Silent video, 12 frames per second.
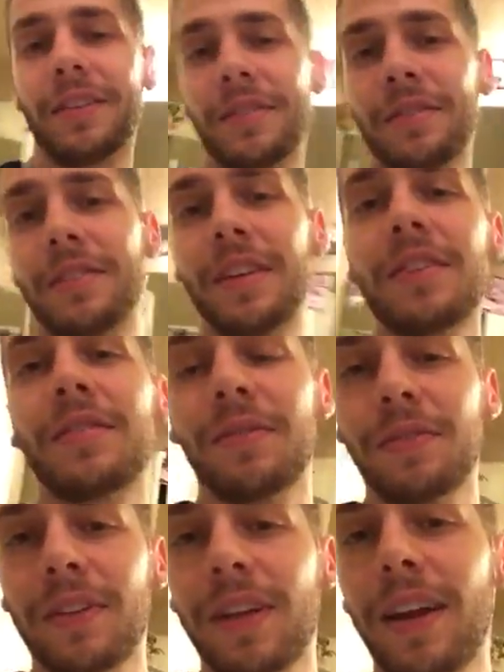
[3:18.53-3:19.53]
So stay
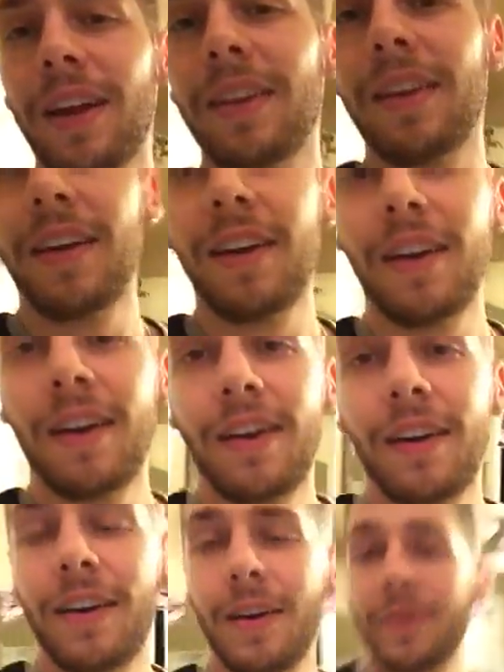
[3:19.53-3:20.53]
tuned for that.
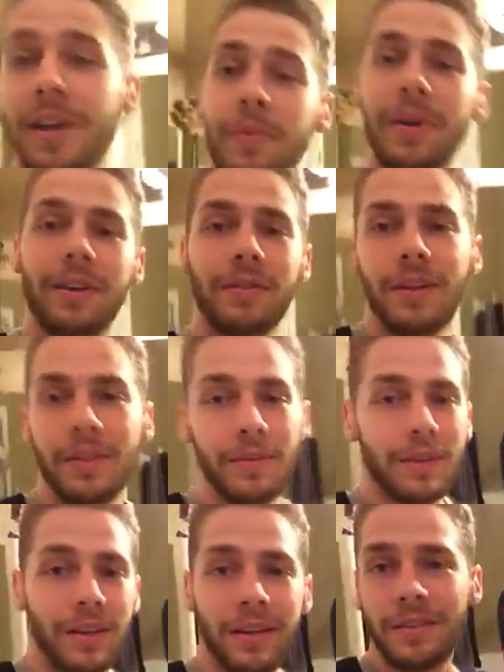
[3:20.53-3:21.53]
Um, and I'm out. And
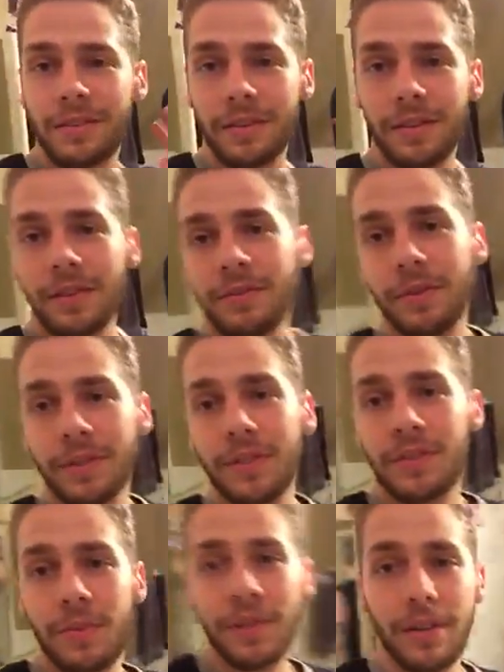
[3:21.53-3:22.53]
again, sorry for it
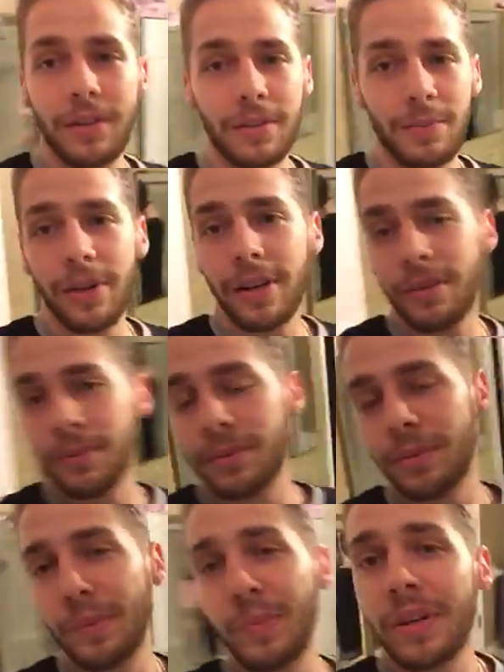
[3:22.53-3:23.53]
just being in this
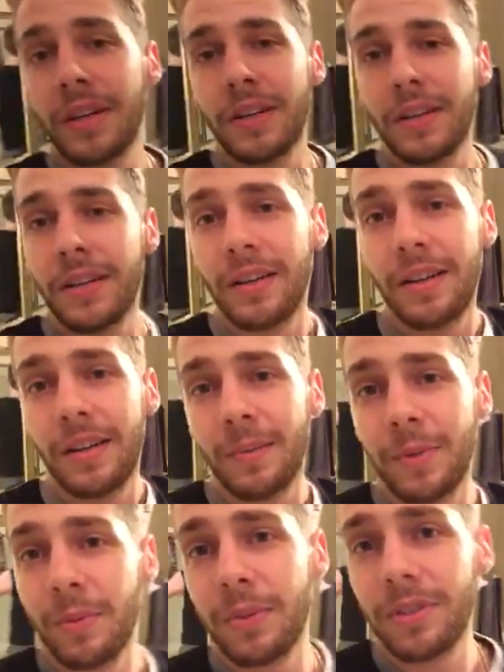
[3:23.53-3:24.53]
bathroom.
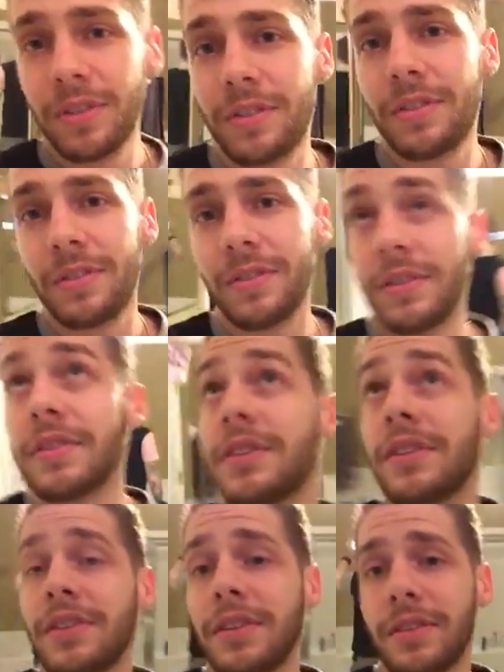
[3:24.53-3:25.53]
Um, and we're just
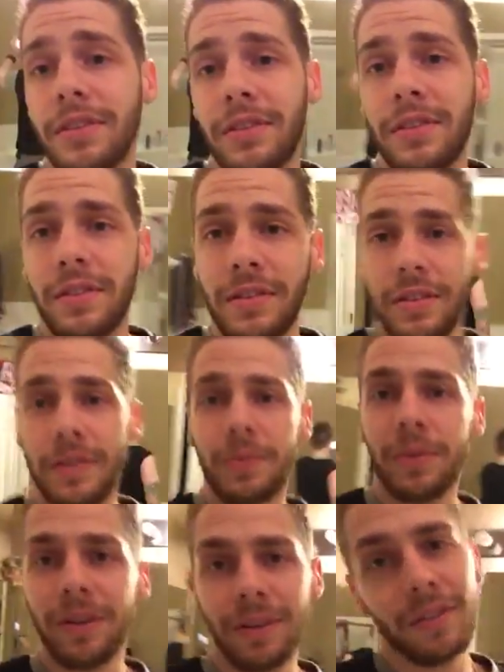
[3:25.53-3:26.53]
sitting here looking
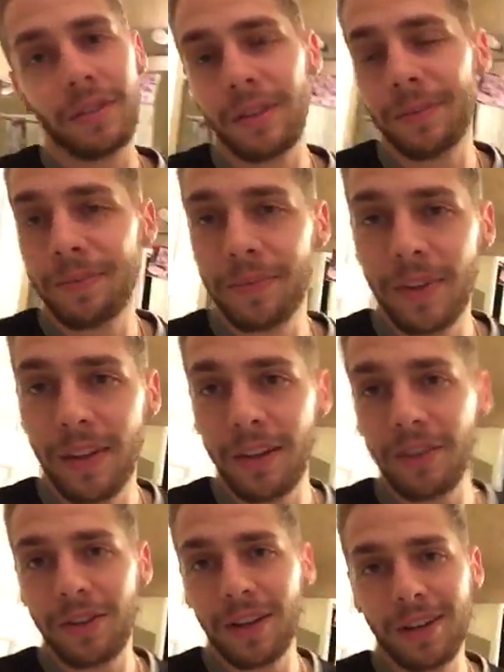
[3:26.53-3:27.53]
weird. So
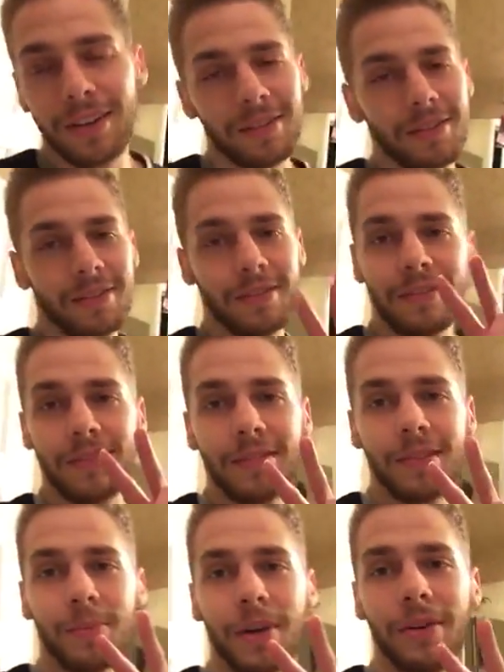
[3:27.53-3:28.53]
thank you guys.
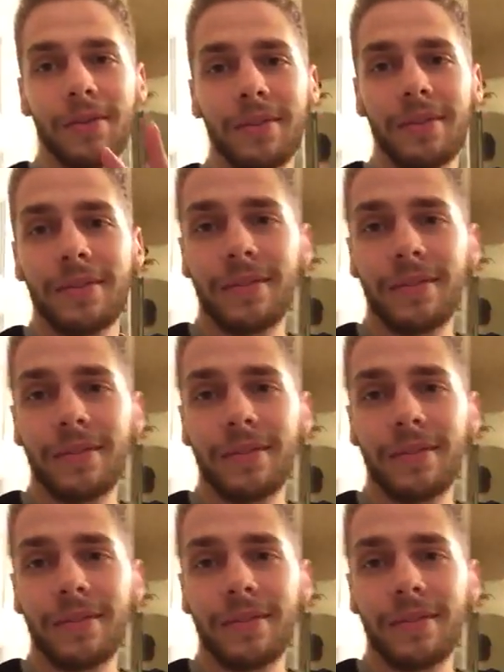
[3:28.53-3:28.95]
I'm out.